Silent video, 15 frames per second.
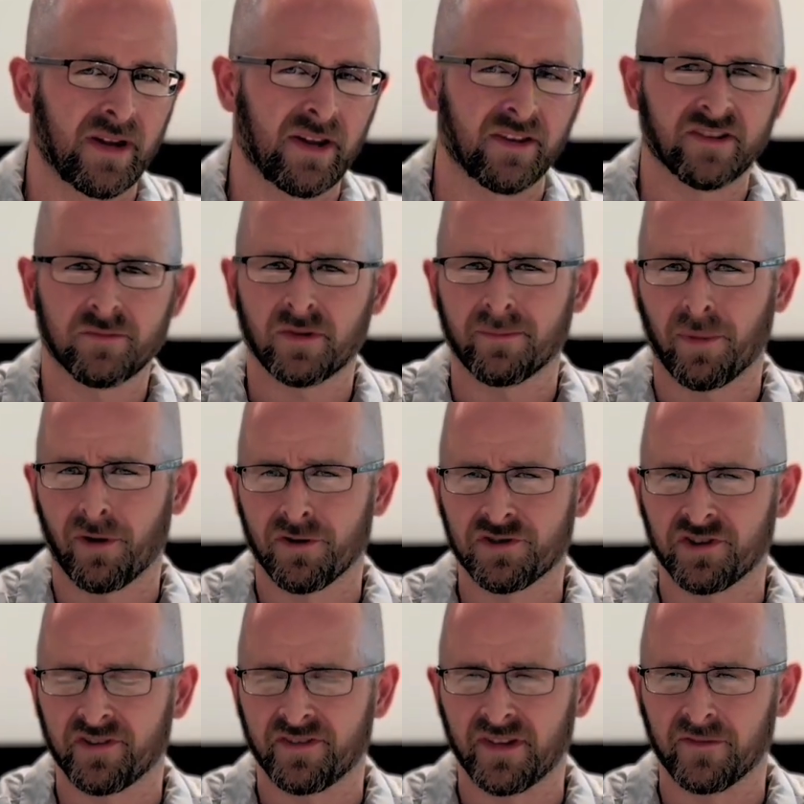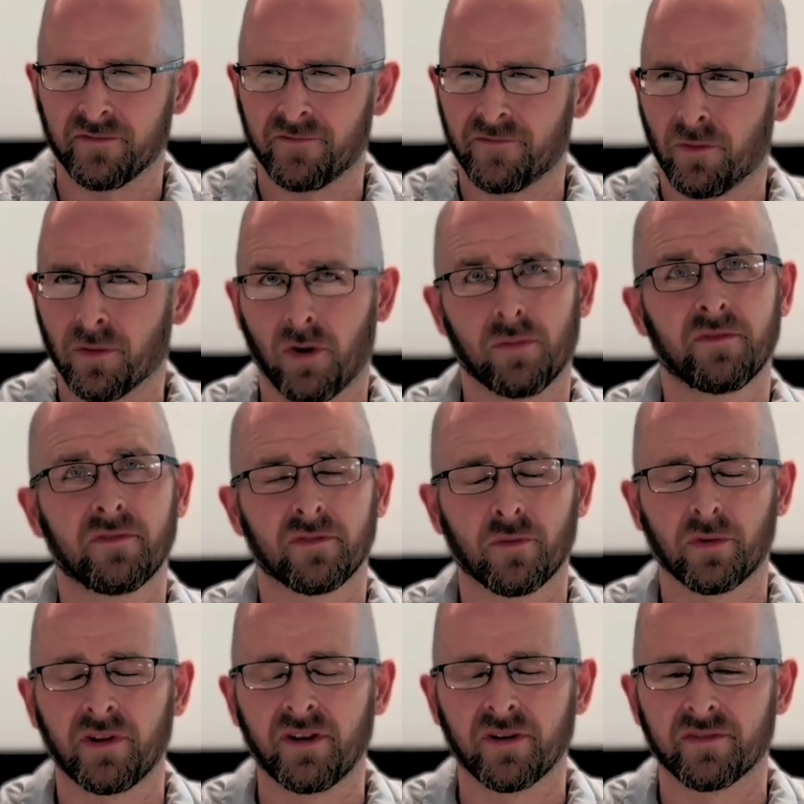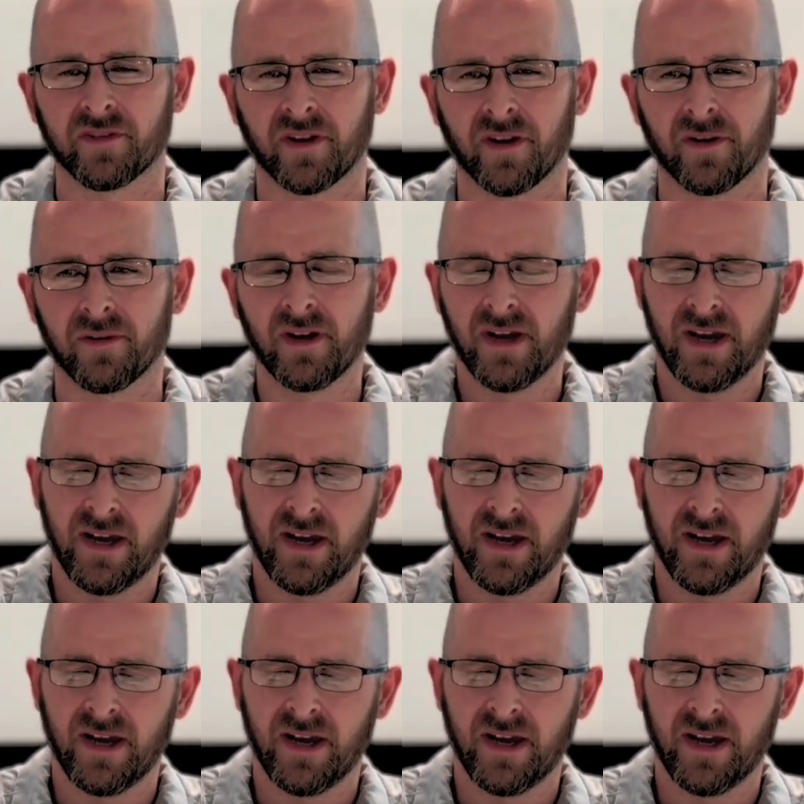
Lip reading: and someone purchased it over 40 years ago,